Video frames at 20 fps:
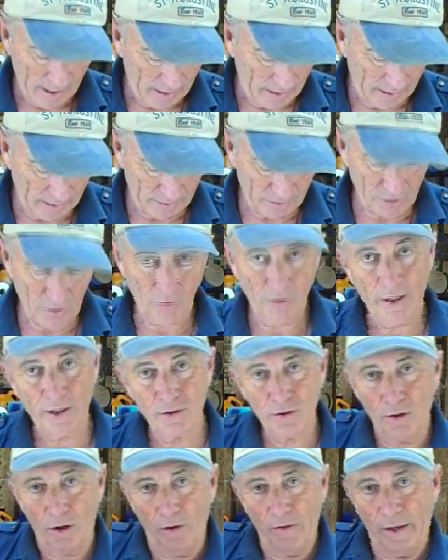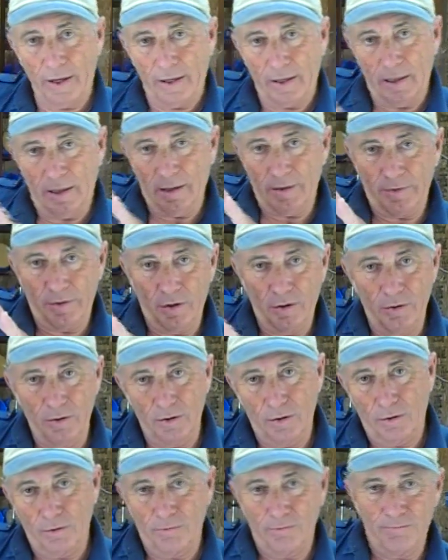And so that's all that, you
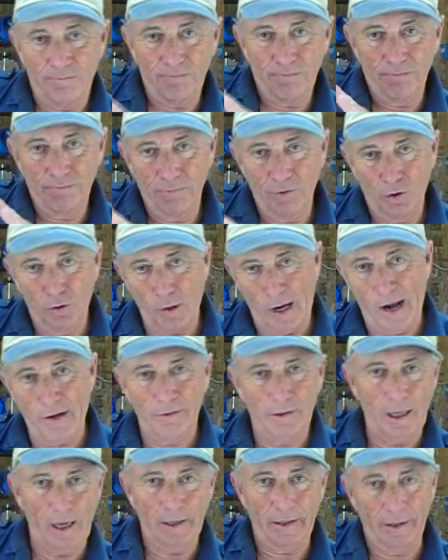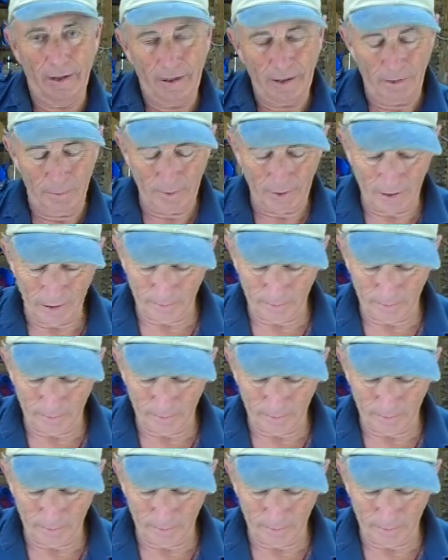know, ground lighting coming